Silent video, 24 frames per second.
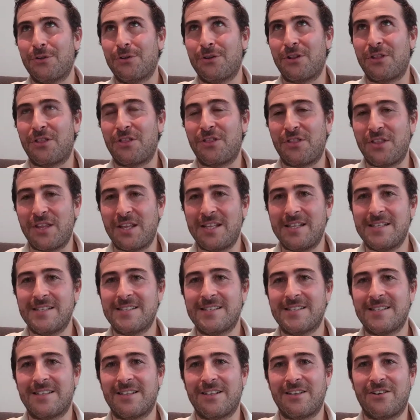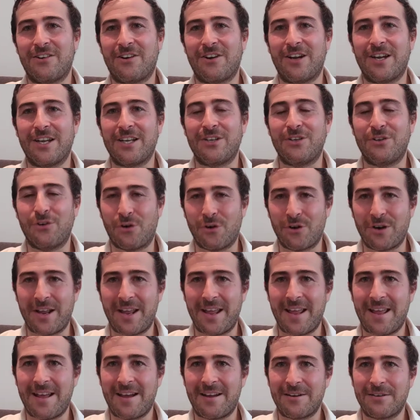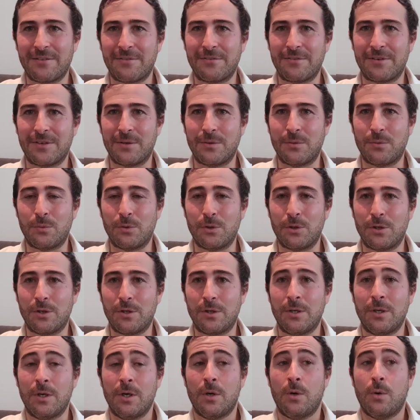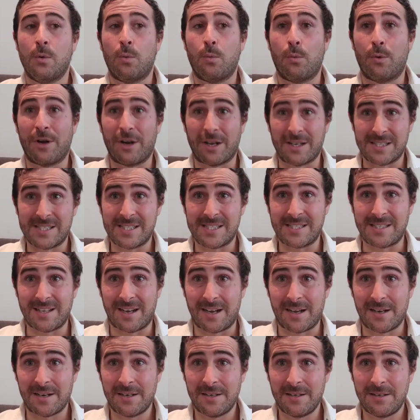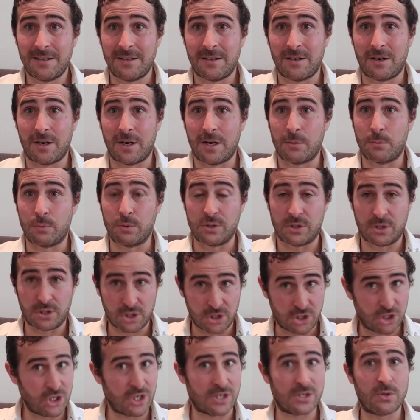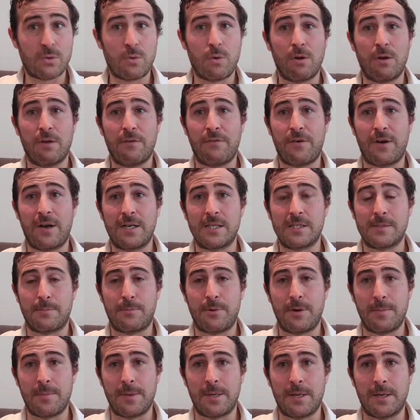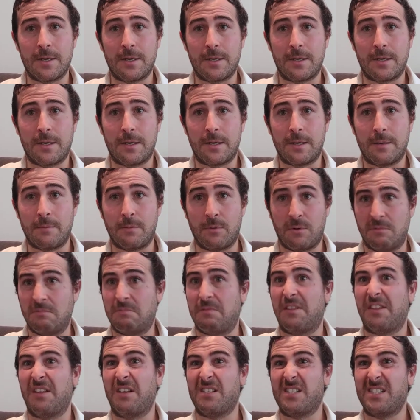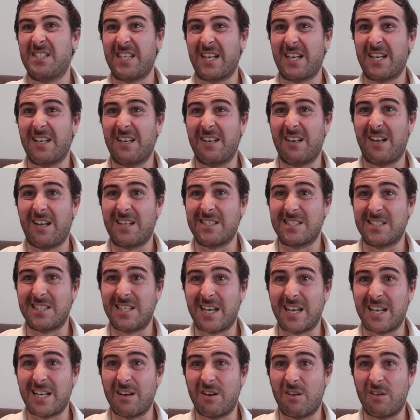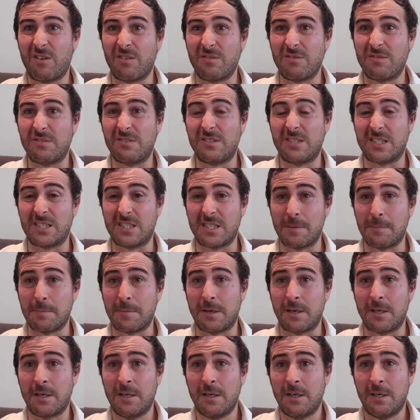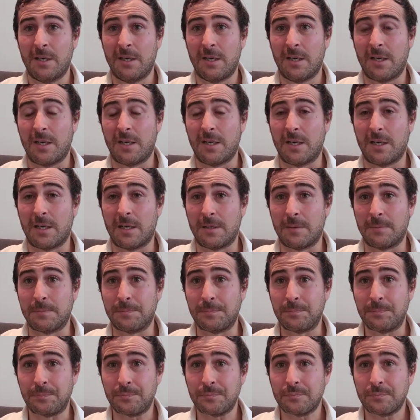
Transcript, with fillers: the things that I got out of it were when I started, I was just qualified as a premier. Um, I think second last day of December. Um,